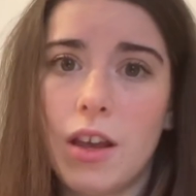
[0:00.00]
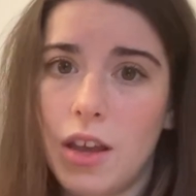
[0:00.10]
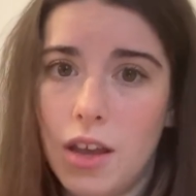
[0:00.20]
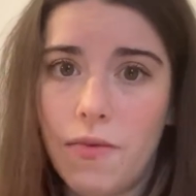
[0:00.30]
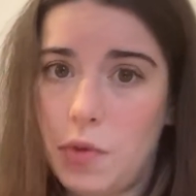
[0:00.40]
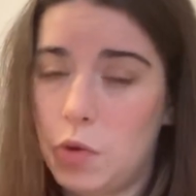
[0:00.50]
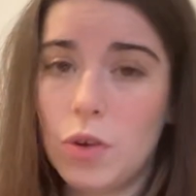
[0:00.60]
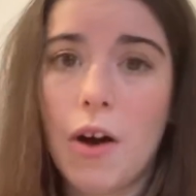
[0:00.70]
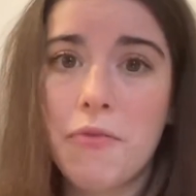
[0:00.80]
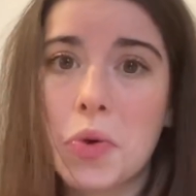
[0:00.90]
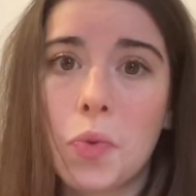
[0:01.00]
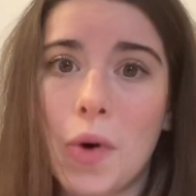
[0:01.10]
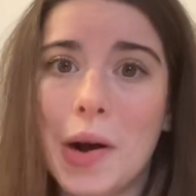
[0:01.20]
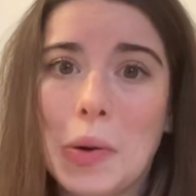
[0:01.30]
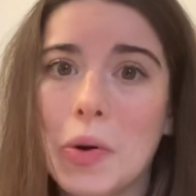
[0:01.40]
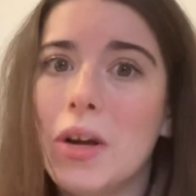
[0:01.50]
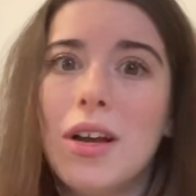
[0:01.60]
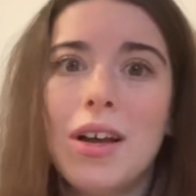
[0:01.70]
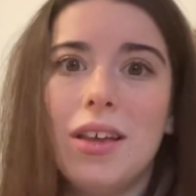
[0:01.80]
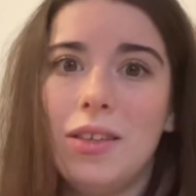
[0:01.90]
if you do not feel well,
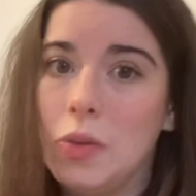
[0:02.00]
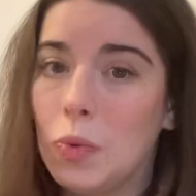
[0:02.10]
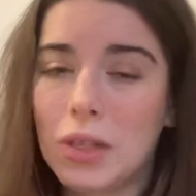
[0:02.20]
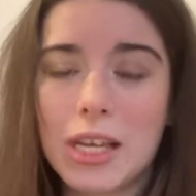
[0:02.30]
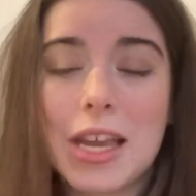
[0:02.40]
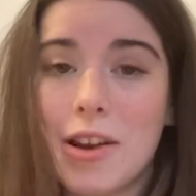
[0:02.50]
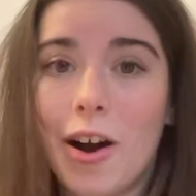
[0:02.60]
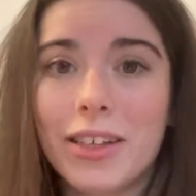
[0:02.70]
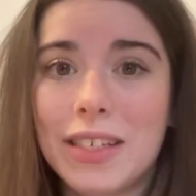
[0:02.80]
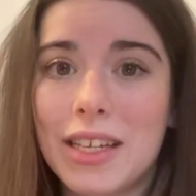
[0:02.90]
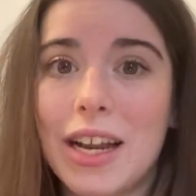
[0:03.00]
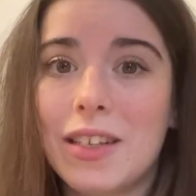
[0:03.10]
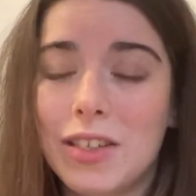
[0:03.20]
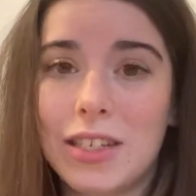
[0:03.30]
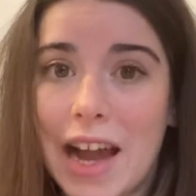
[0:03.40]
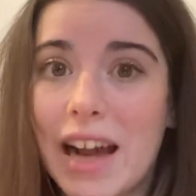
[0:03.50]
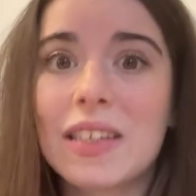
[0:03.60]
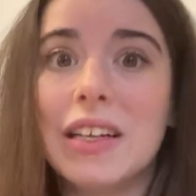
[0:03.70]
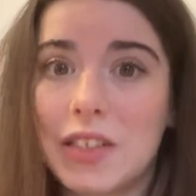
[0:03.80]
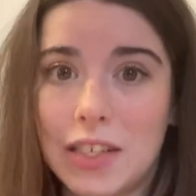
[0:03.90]
you really cannot sit at a
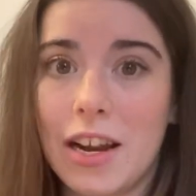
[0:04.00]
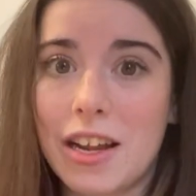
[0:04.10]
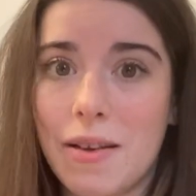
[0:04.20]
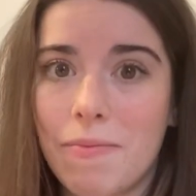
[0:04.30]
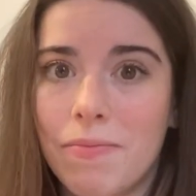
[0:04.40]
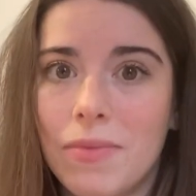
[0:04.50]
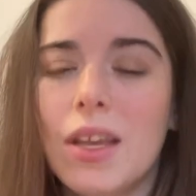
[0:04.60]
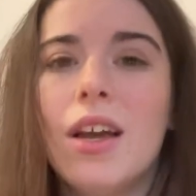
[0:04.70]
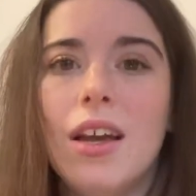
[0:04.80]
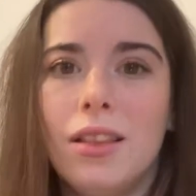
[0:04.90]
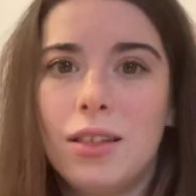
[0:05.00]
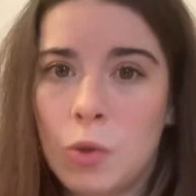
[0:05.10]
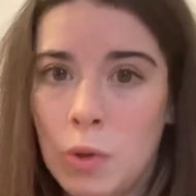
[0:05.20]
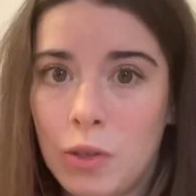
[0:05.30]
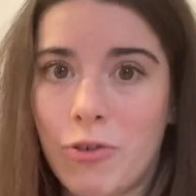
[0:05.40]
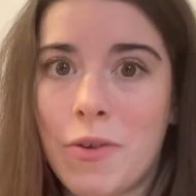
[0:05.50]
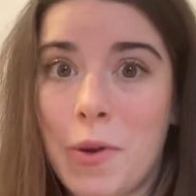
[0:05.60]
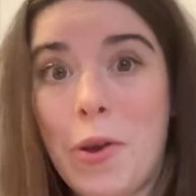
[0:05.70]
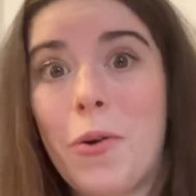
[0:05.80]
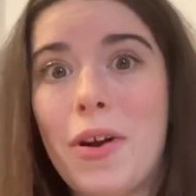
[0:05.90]
desk and study. This will trigger
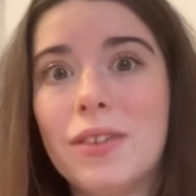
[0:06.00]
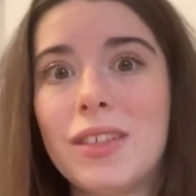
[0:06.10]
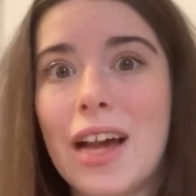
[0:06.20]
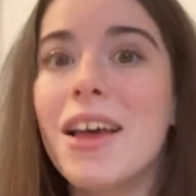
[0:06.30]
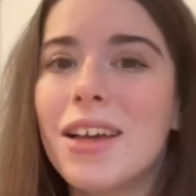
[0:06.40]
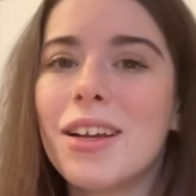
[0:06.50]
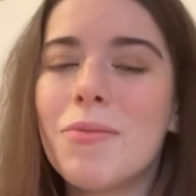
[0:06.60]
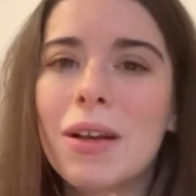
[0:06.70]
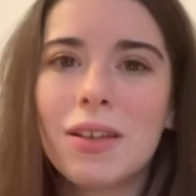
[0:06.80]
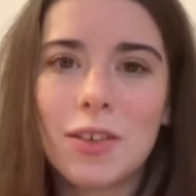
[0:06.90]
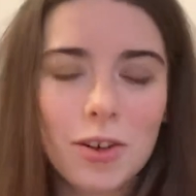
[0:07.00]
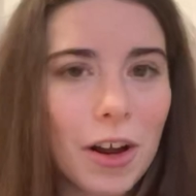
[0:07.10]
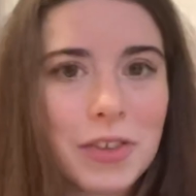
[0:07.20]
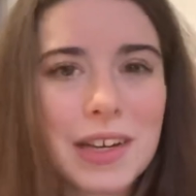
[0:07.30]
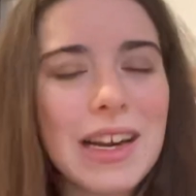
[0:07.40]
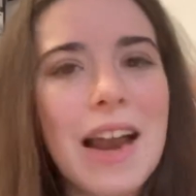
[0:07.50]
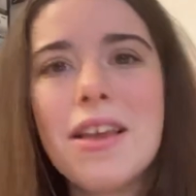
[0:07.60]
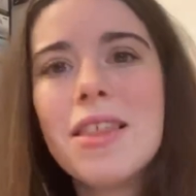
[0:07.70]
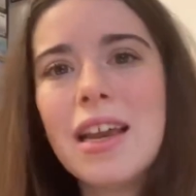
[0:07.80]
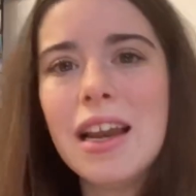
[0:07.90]
your anxiety because you're not doing
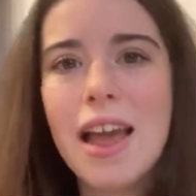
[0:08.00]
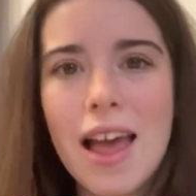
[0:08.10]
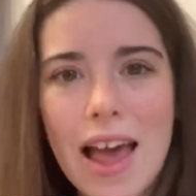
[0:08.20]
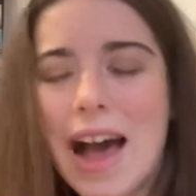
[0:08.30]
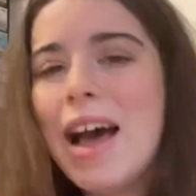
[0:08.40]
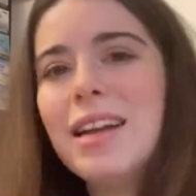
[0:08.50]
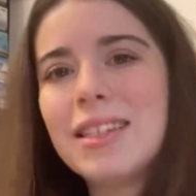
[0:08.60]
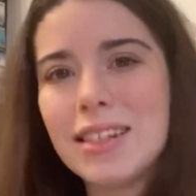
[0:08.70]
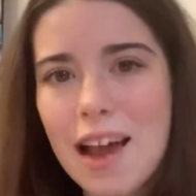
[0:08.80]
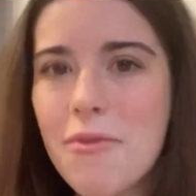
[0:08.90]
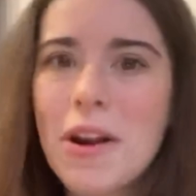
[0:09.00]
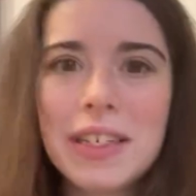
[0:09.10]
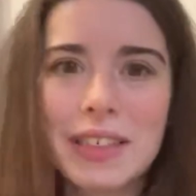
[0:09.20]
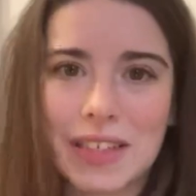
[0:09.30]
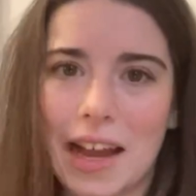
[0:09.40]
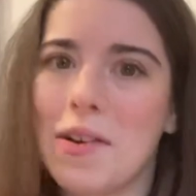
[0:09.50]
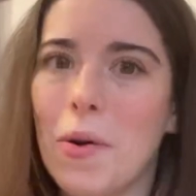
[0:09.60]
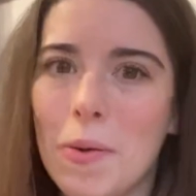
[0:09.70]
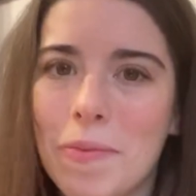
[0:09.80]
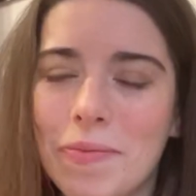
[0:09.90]
anything, and it's a never-ending
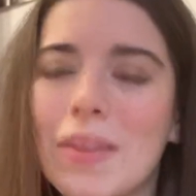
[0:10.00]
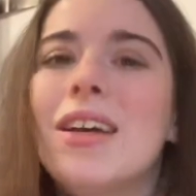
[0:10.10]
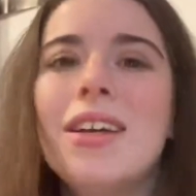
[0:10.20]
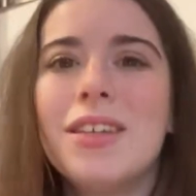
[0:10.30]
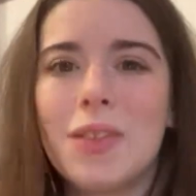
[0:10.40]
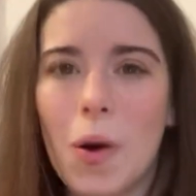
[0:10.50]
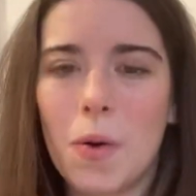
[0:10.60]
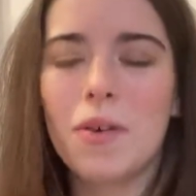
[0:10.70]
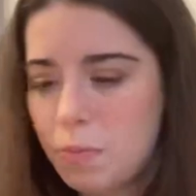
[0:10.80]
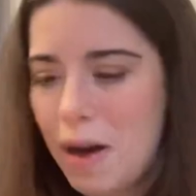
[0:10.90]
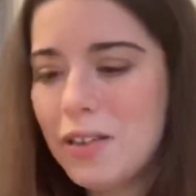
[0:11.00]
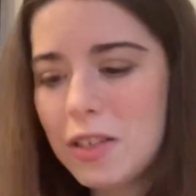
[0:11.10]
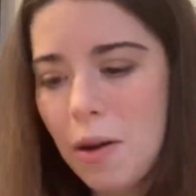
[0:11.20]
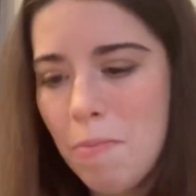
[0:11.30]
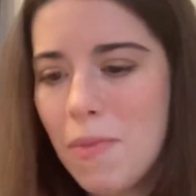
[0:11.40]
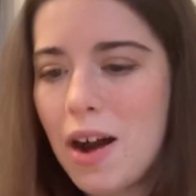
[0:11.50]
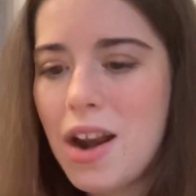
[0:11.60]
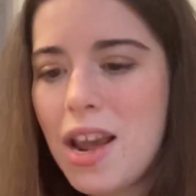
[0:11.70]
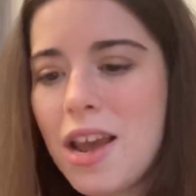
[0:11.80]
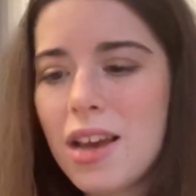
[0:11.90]
cycle. So spend some
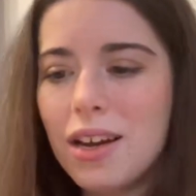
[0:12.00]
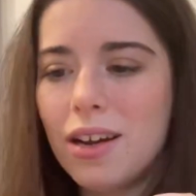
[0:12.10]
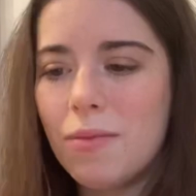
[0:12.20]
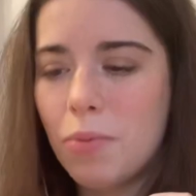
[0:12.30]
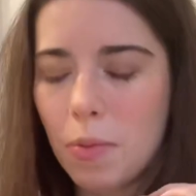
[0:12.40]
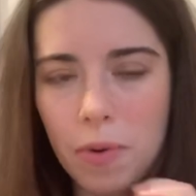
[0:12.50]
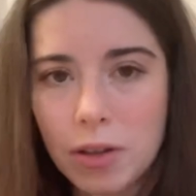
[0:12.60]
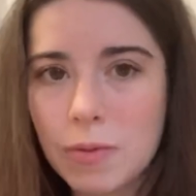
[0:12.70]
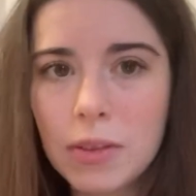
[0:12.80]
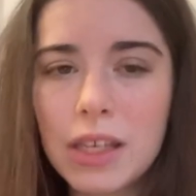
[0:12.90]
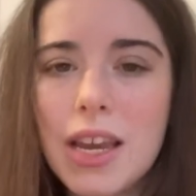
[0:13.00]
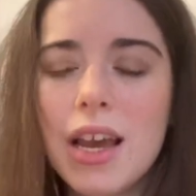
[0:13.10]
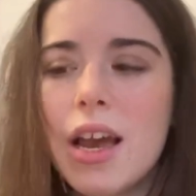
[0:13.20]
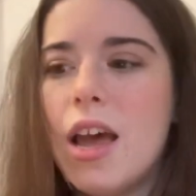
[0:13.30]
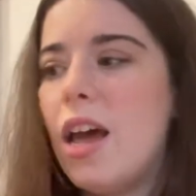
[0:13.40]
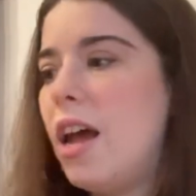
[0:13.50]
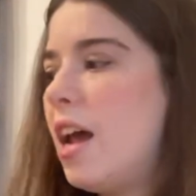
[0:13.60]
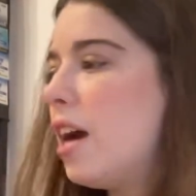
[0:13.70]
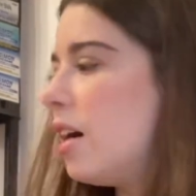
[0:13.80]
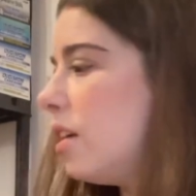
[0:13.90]
money purposefully.
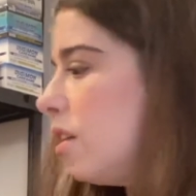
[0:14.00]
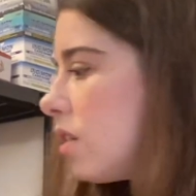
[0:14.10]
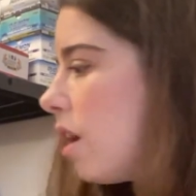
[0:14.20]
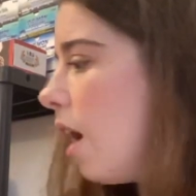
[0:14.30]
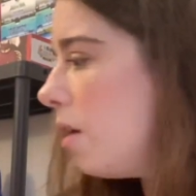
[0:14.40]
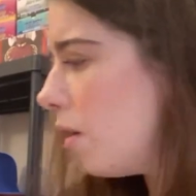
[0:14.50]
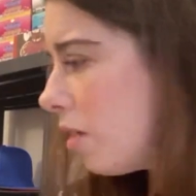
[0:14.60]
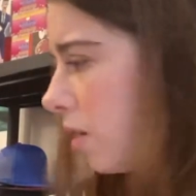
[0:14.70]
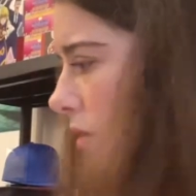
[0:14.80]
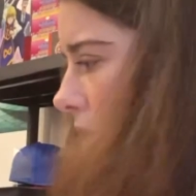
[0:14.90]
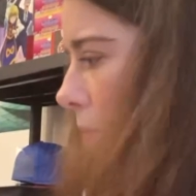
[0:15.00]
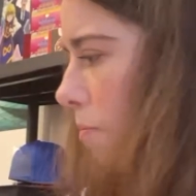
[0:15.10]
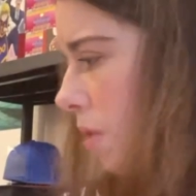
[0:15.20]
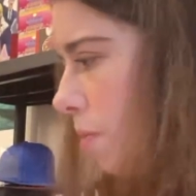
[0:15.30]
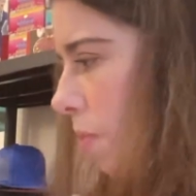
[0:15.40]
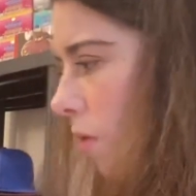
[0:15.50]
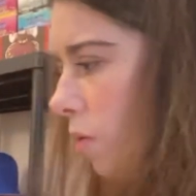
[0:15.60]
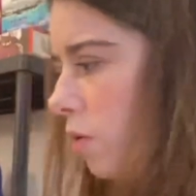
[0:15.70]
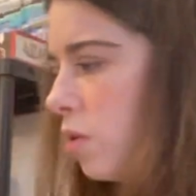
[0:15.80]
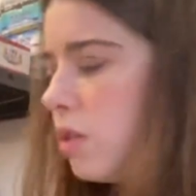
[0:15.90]
And I know that some
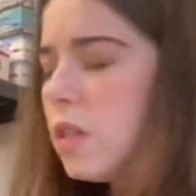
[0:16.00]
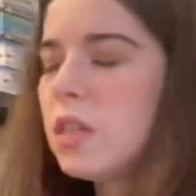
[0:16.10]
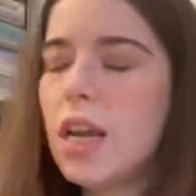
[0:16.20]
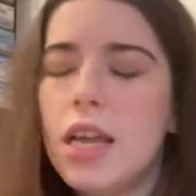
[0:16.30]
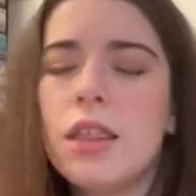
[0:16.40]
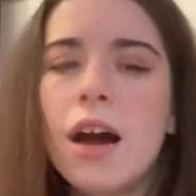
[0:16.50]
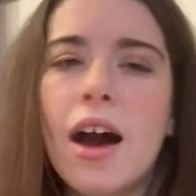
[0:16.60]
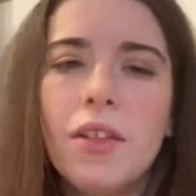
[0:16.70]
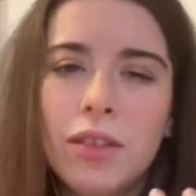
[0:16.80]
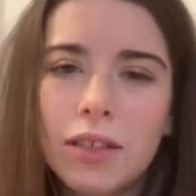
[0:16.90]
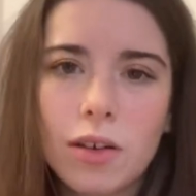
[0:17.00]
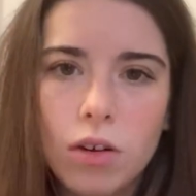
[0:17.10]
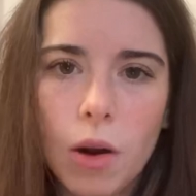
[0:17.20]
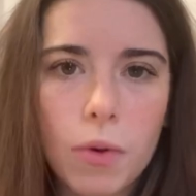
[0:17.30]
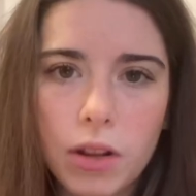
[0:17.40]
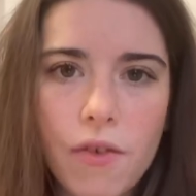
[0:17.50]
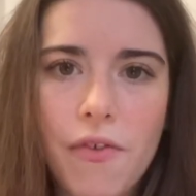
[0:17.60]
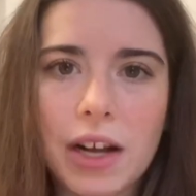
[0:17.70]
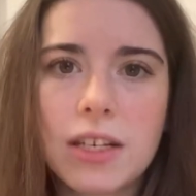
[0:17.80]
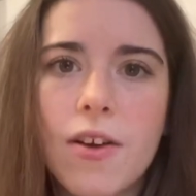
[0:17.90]
people say that these are not really
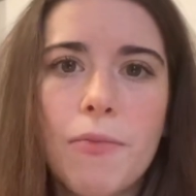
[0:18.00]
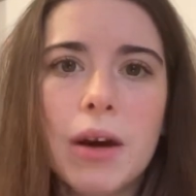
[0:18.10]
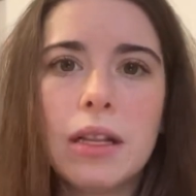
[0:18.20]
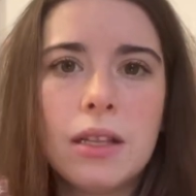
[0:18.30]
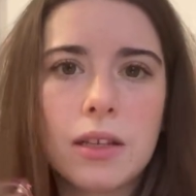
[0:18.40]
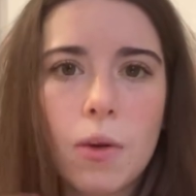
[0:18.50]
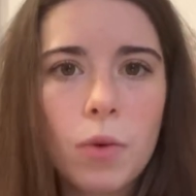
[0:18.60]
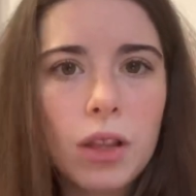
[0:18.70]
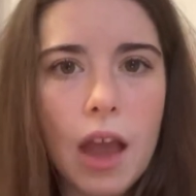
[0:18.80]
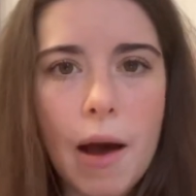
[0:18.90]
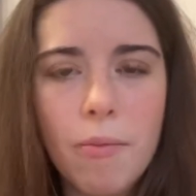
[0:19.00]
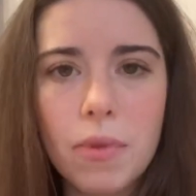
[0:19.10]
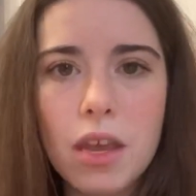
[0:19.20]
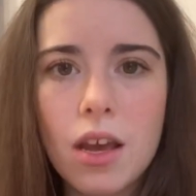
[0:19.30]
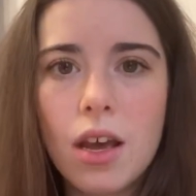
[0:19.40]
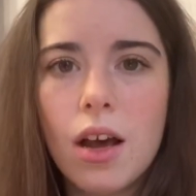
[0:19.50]
effective, but these have really helped me